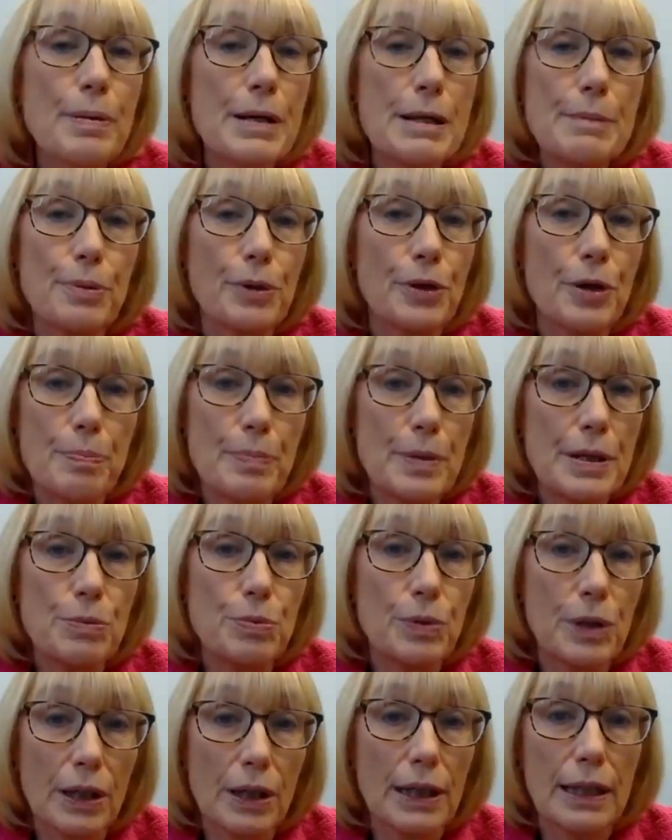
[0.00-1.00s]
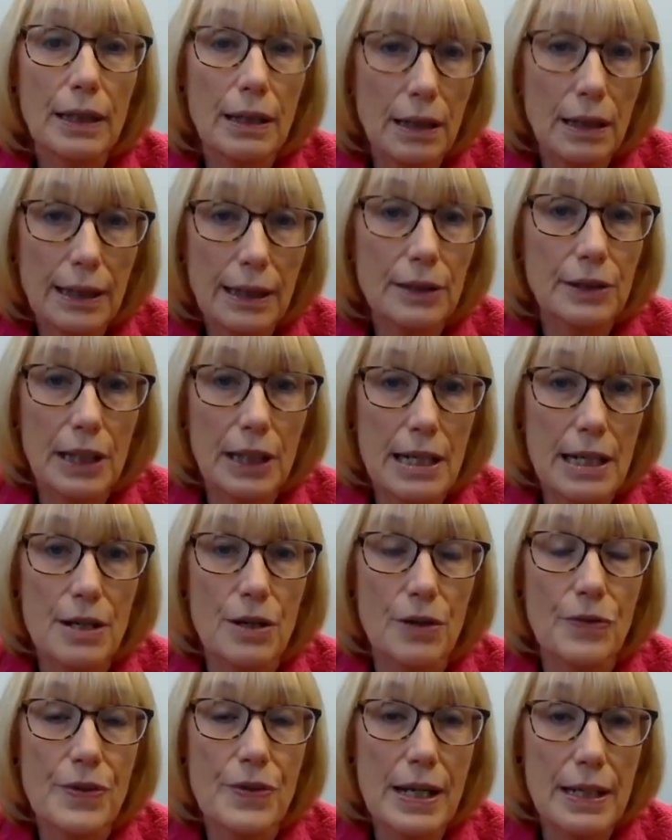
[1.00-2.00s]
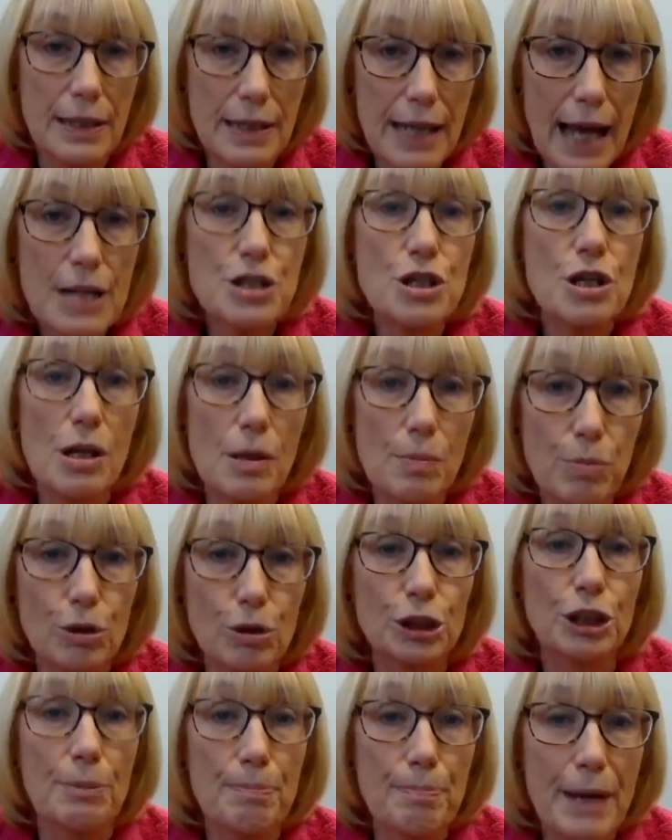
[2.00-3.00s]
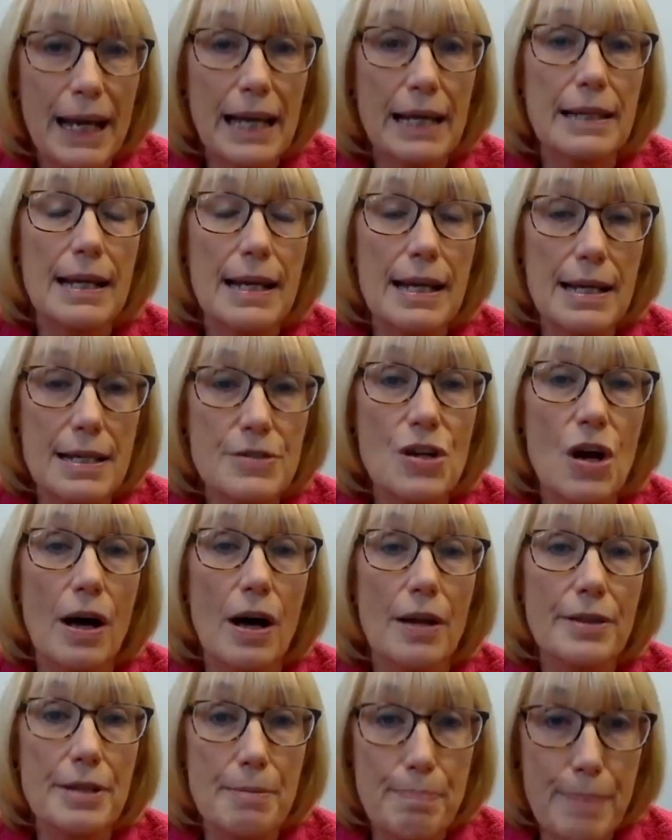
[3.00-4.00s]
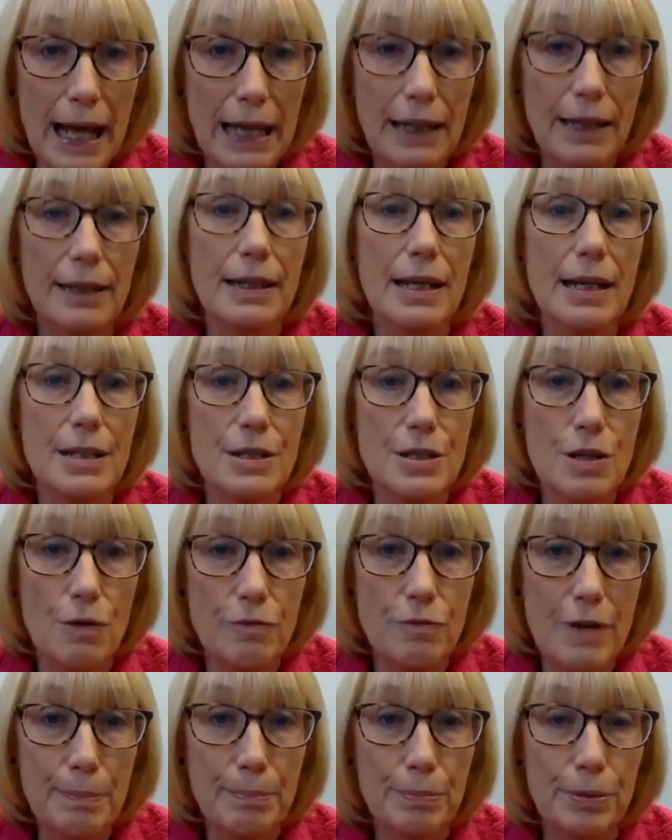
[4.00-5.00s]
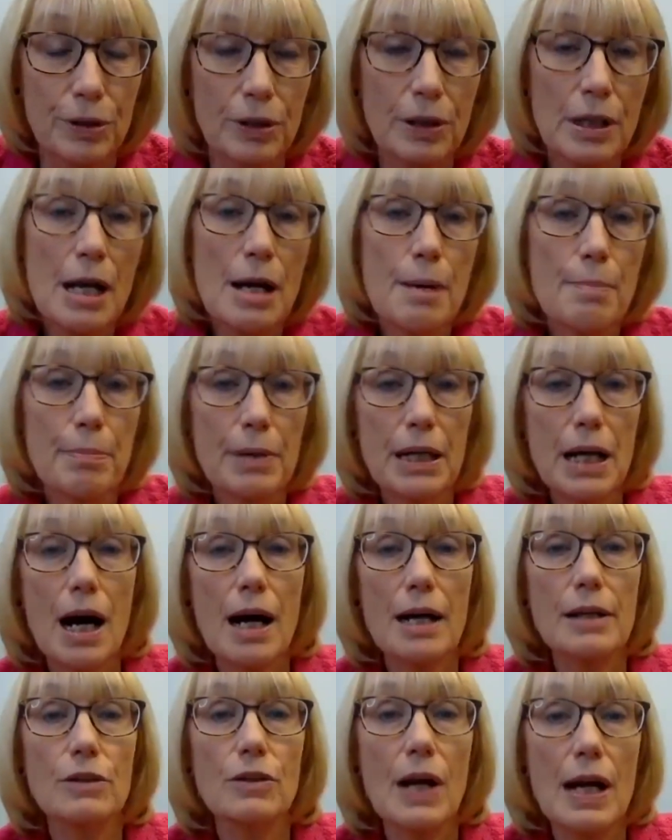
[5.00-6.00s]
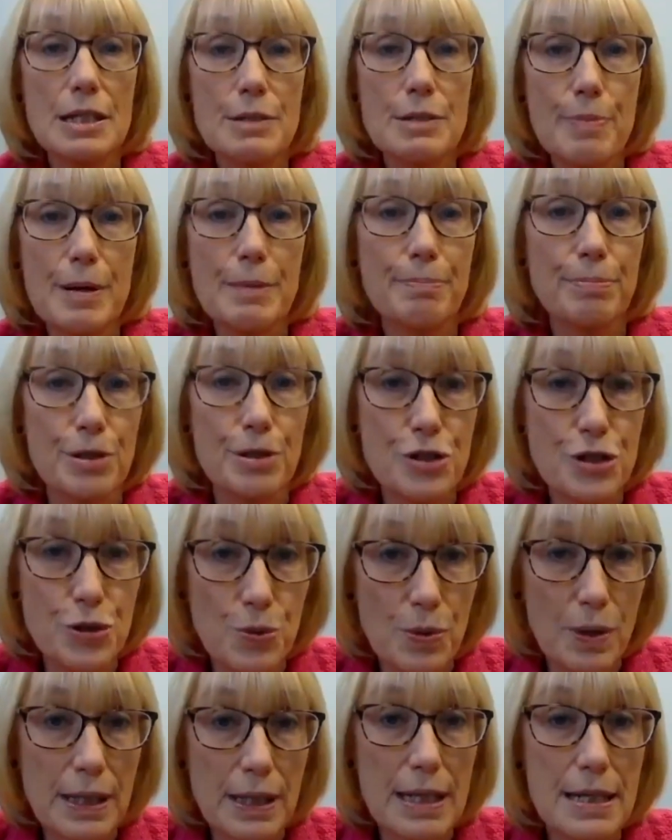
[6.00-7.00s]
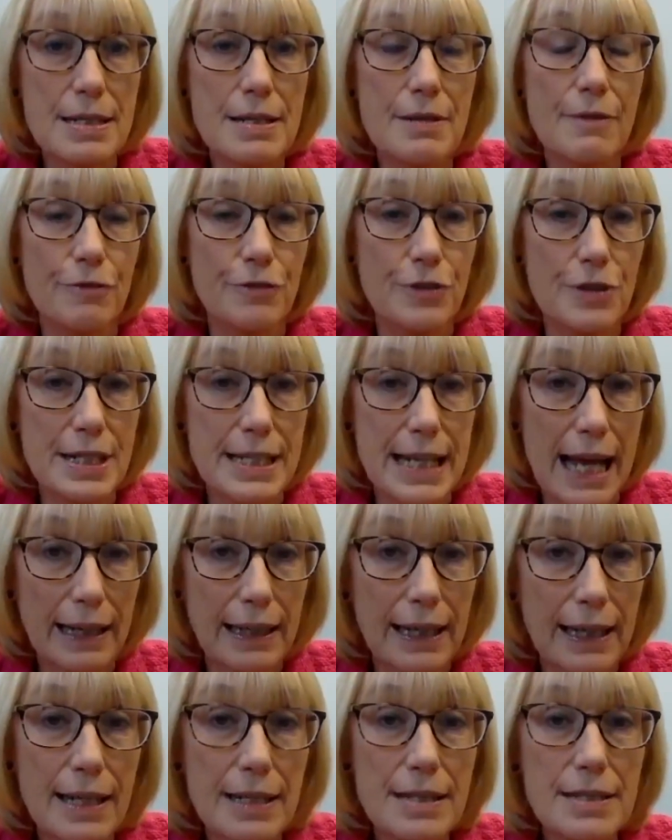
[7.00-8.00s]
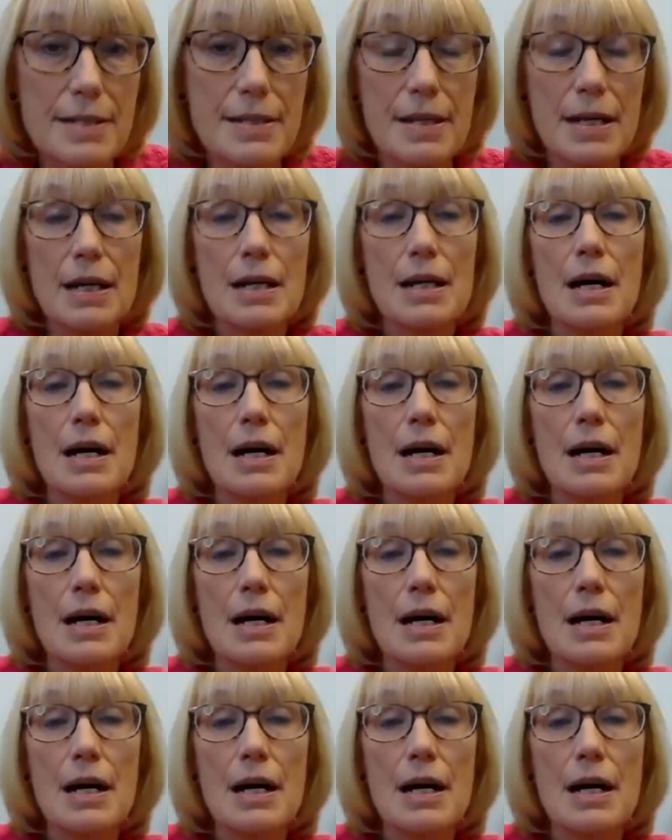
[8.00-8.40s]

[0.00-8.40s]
people to be really clear here that a national abortion ban is on the ballot in November. McConnell has been pursuing this for decades.